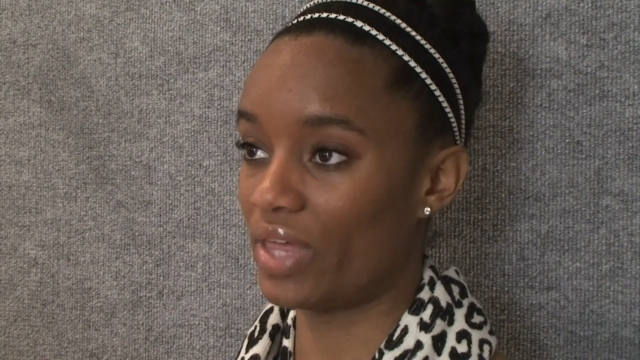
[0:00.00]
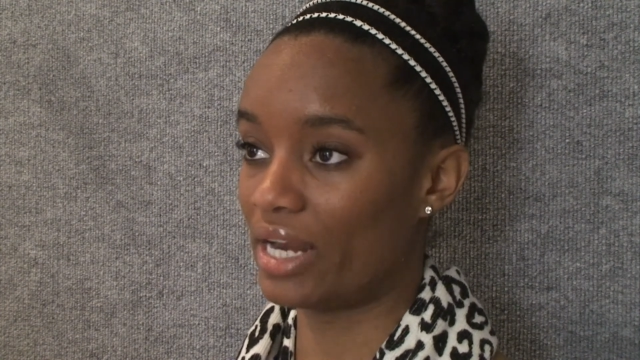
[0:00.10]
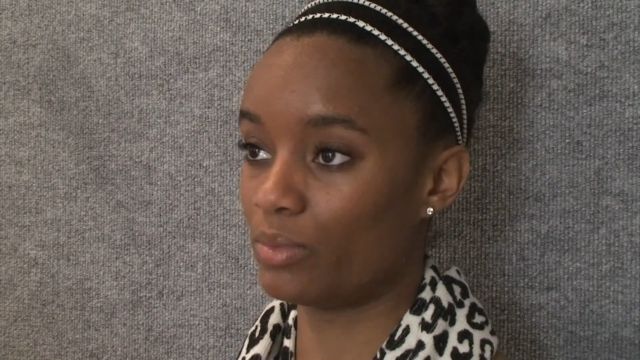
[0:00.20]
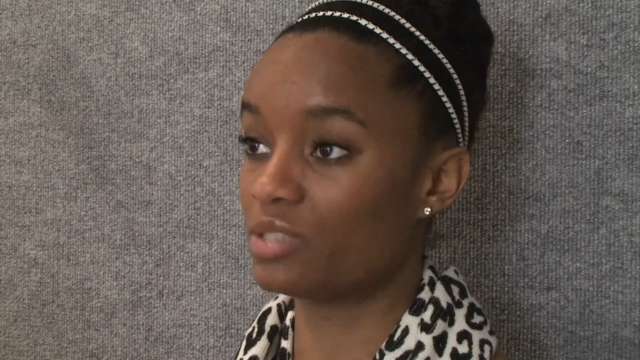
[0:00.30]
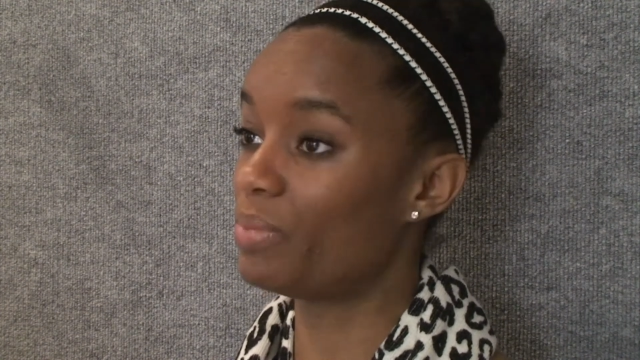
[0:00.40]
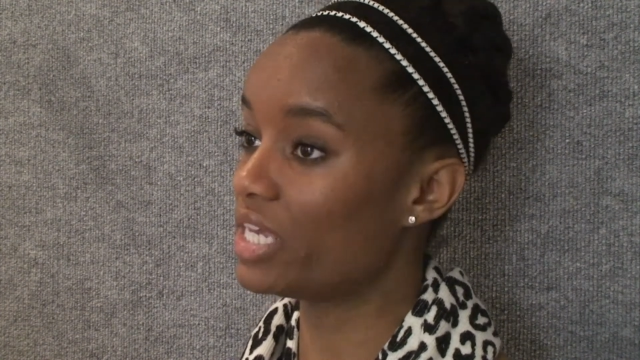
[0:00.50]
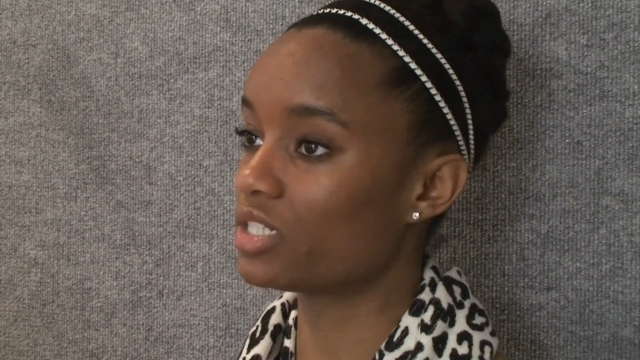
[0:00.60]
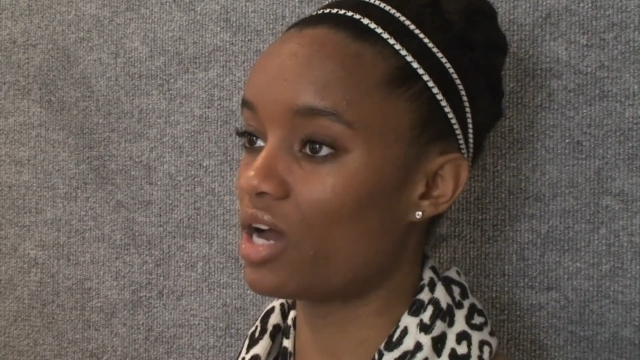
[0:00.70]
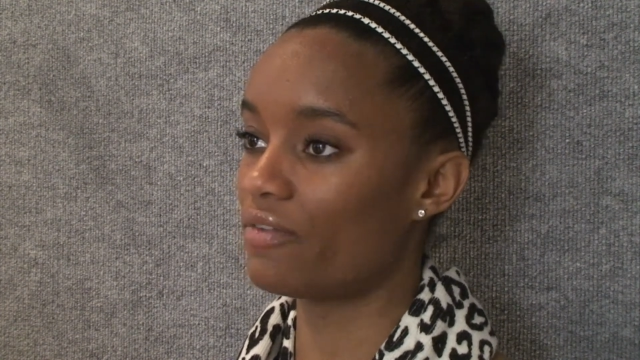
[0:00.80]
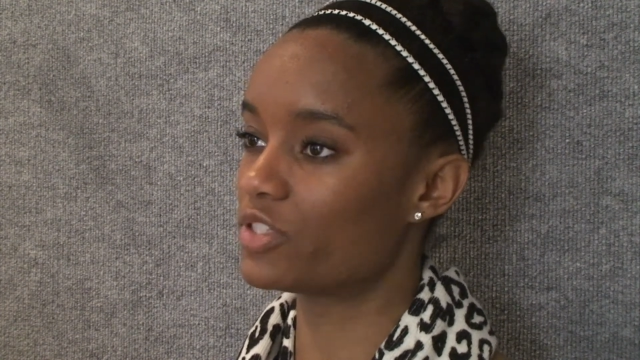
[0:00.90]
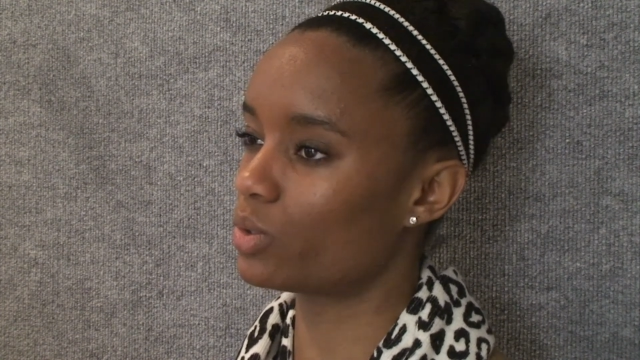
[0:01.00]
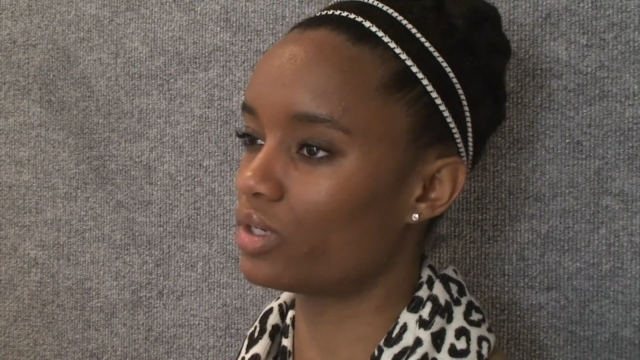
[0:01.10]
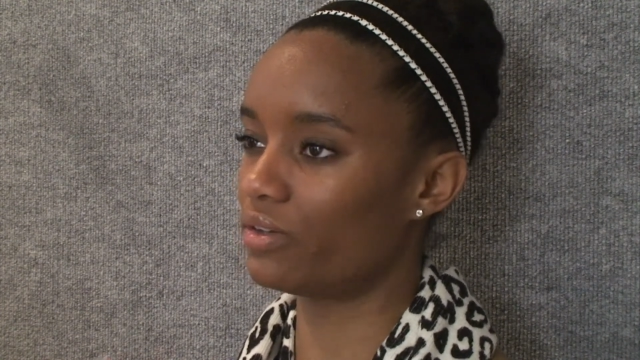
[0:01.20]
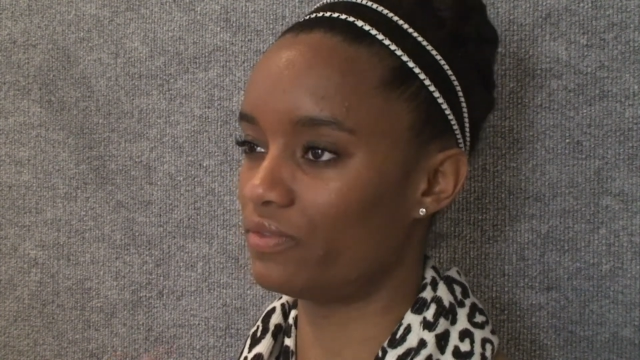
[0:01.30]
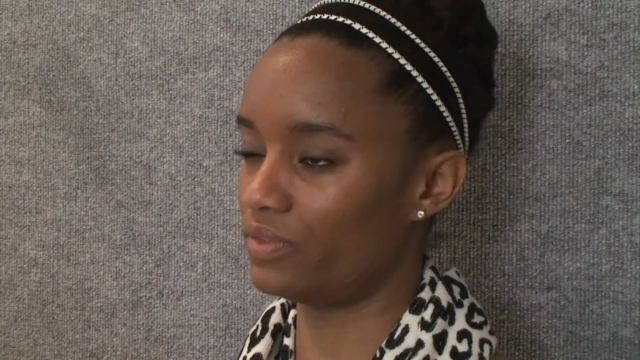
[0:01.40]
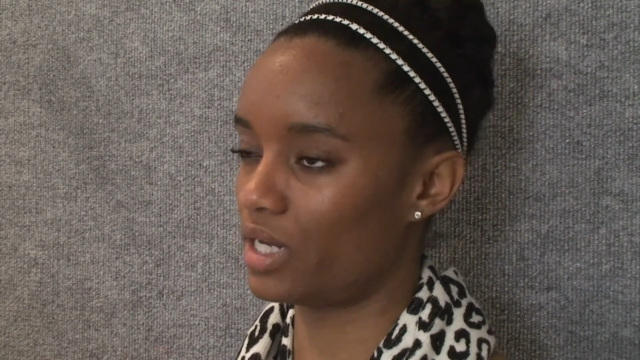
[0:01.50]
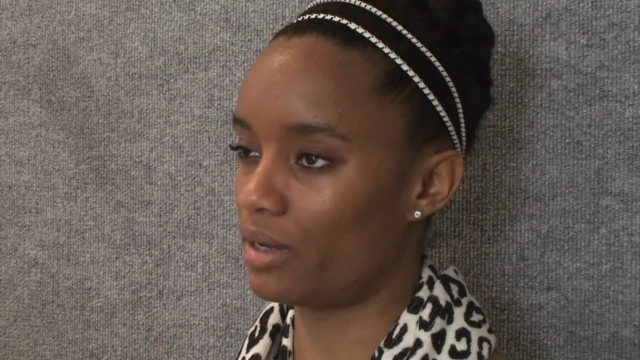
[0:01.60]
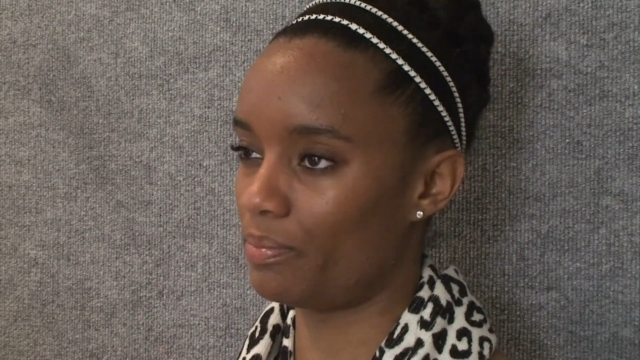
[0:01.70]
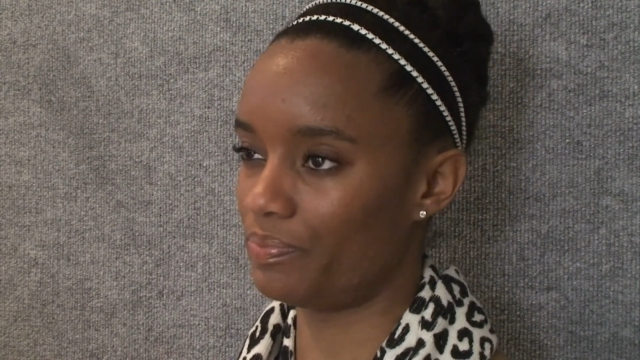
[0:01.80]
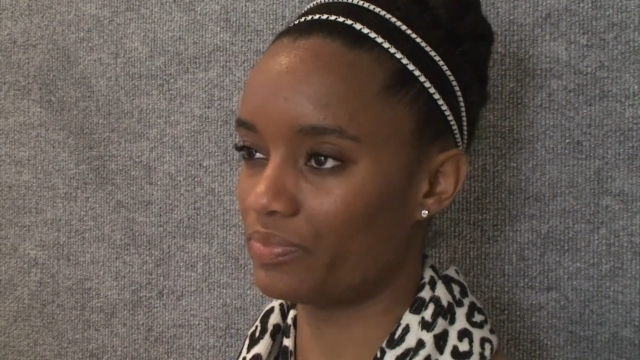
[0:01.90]
that it was based off sort
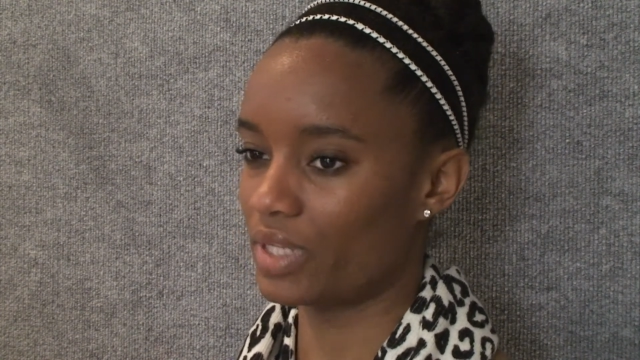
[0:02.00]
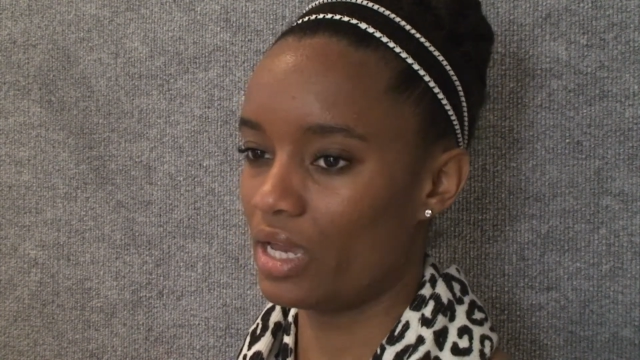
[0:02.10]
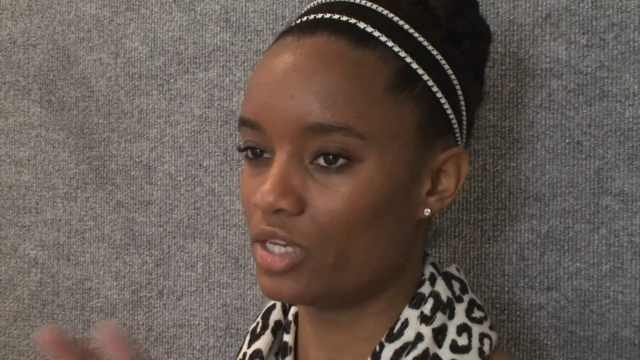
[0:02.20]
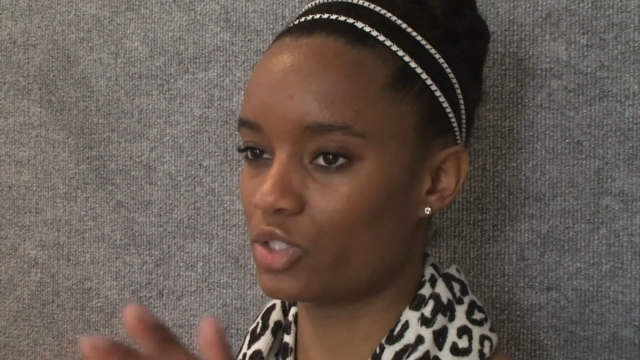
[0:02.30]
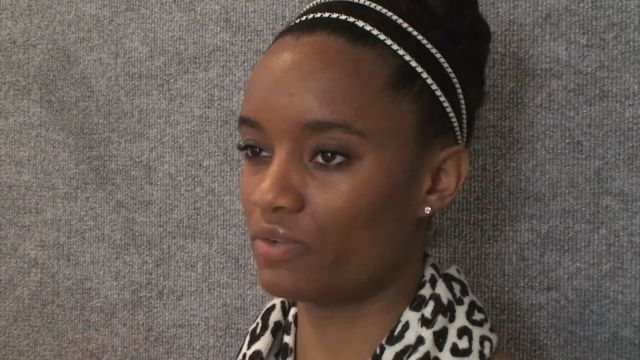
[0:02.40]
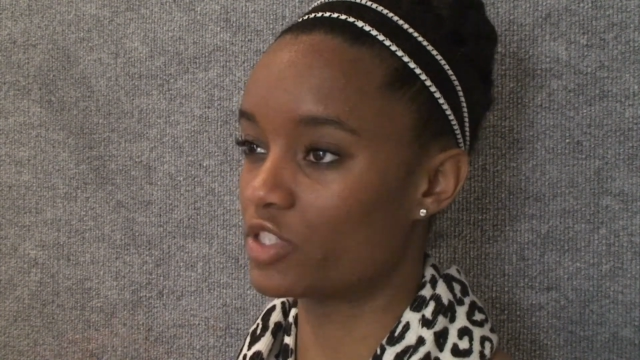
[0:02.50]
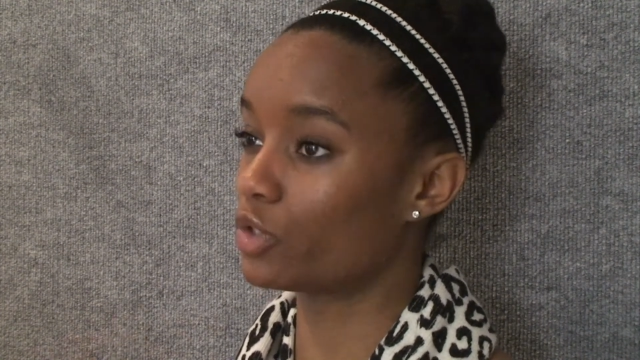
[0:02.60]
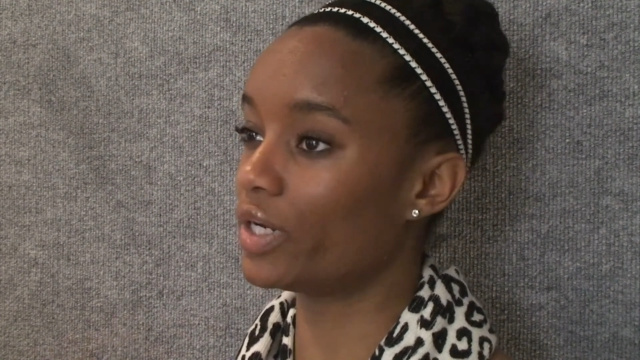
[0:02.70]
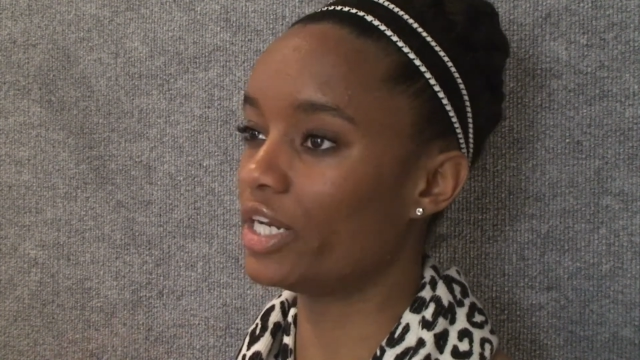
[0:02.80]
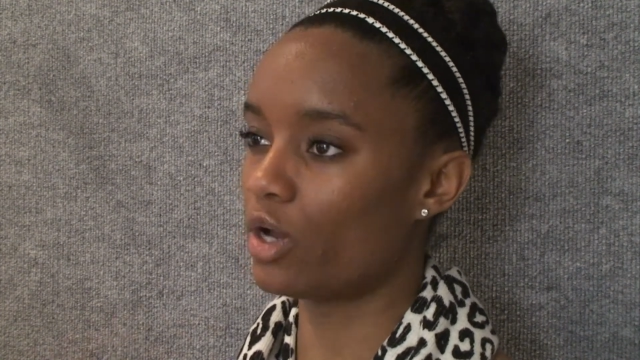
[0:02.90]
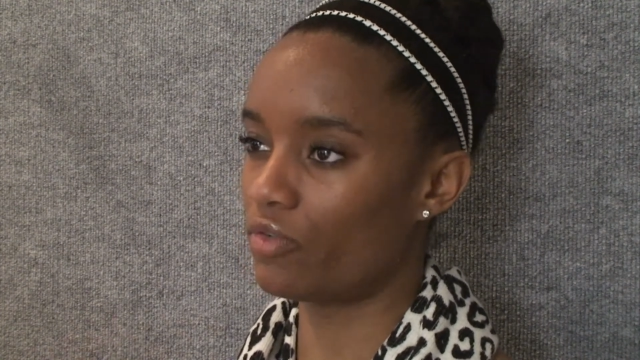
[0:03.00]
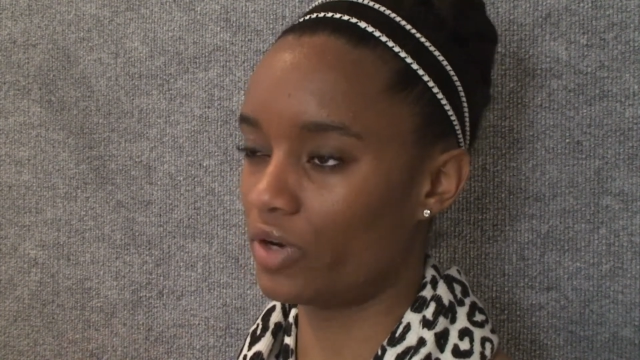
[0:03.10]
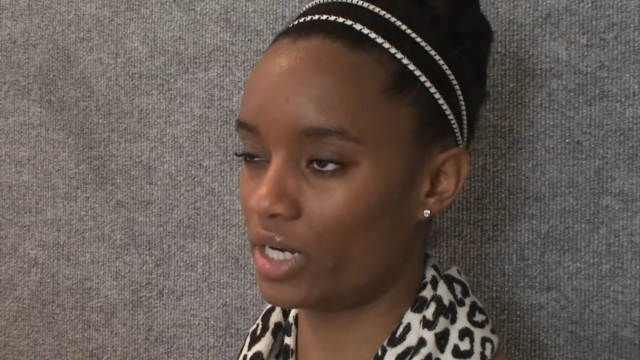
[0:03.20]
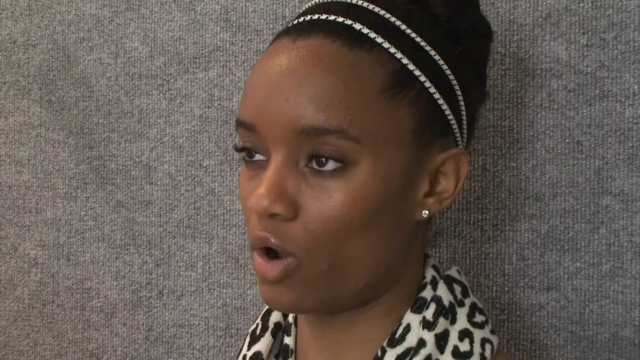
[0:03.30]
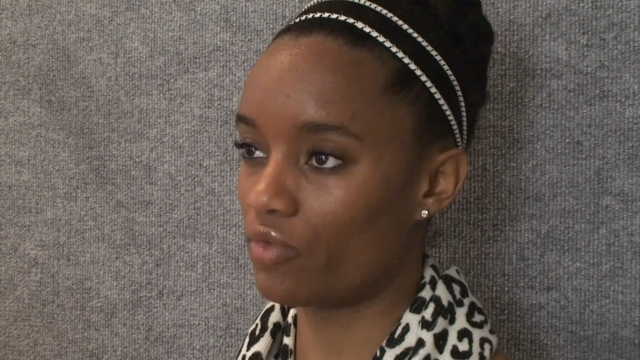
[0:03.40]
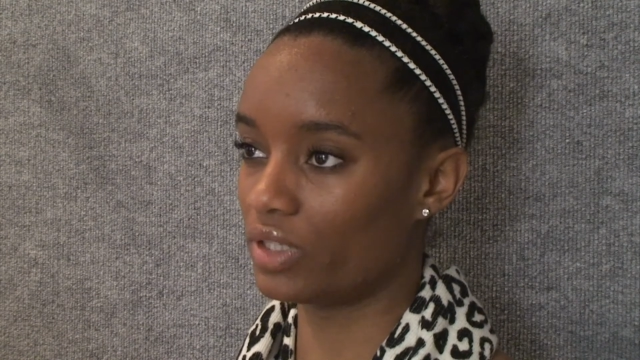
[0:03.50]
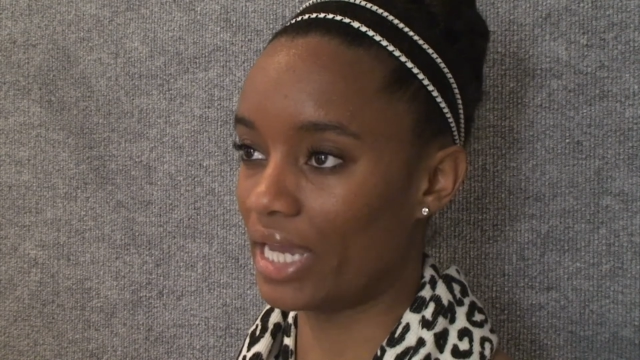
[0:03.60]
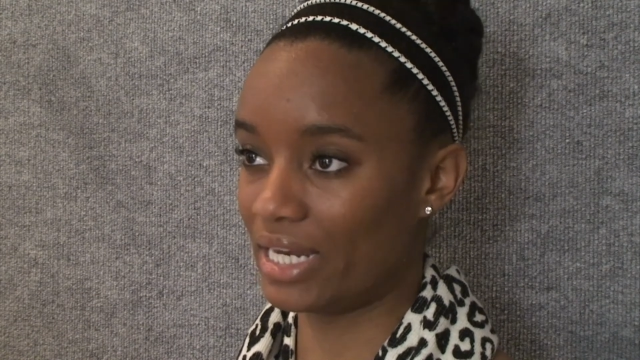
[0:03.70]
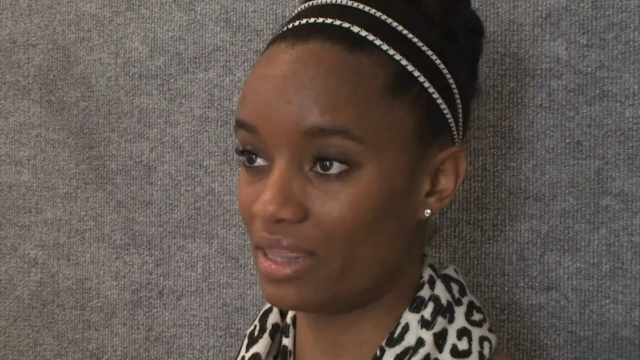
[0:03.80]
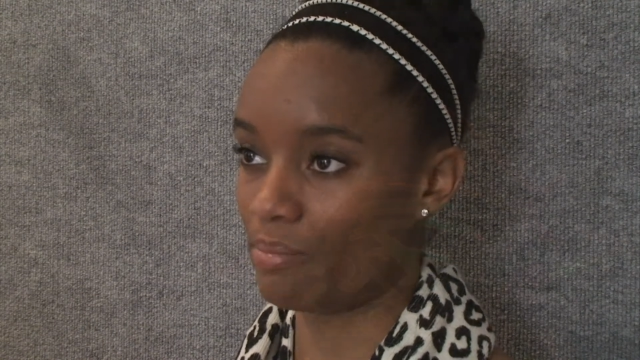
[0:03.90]
of screened over and
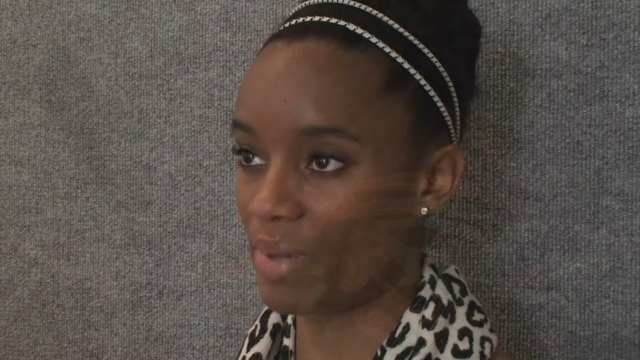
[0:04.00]
overlaid in the